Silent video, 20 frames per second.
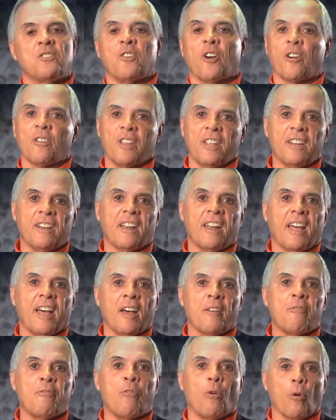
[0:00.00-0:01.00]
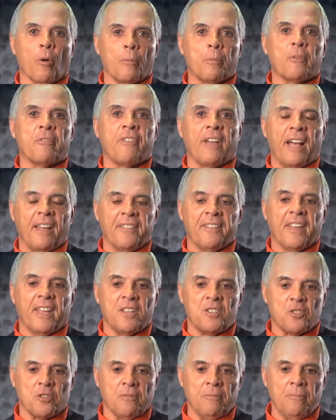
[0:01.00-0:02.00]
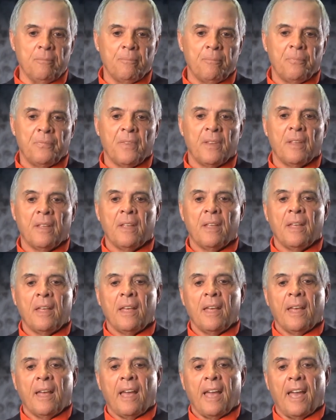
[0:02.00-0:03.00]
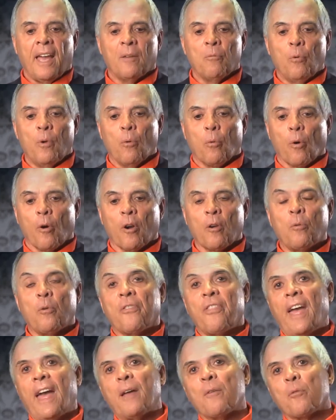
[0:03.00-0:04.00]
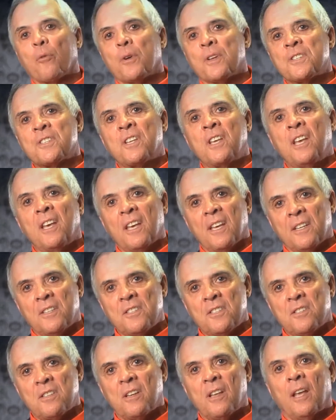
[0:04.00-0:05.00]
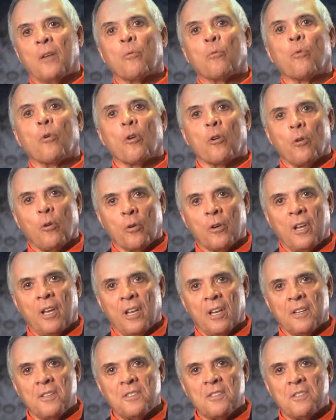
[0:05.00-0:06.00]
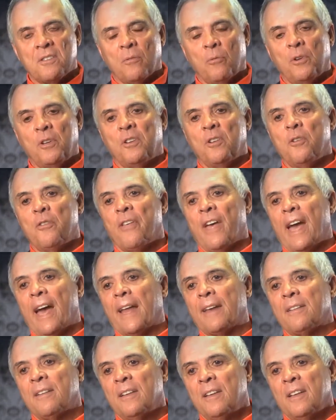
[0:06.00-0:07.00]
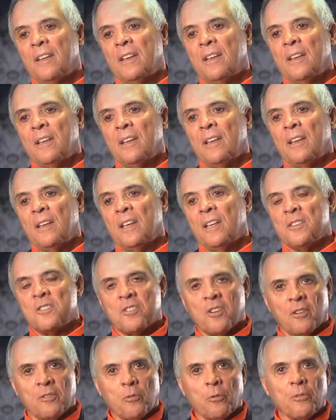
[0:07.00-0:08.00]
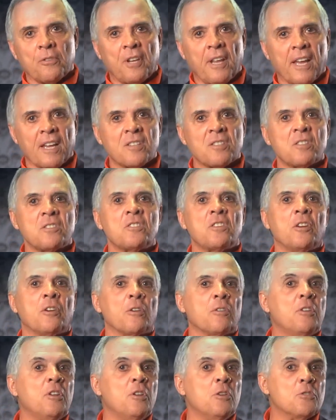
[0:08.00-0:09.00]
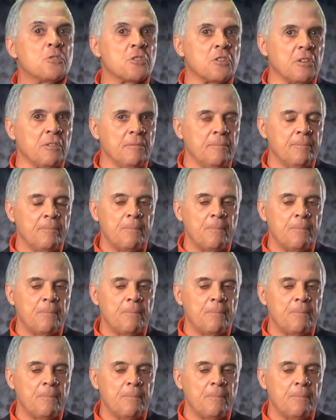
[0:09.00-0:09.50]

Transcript: And Darlene and I formed a foundation, and we work with at-risk kids and rural kids, and we do that in Central Texas here in Houston.